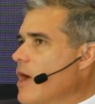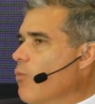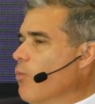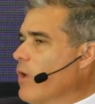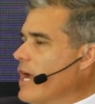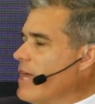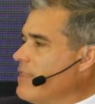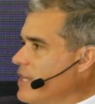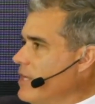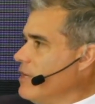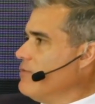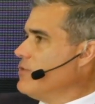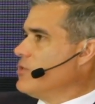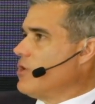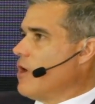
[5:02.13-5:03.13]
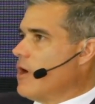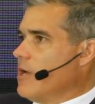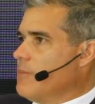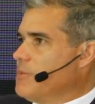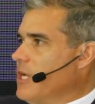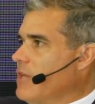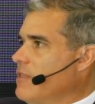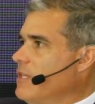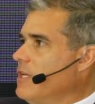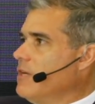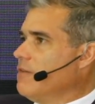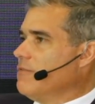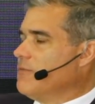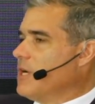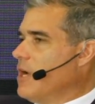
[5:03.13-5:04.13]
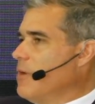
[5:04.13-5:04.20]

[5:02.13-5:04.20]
When I think of startups, I think of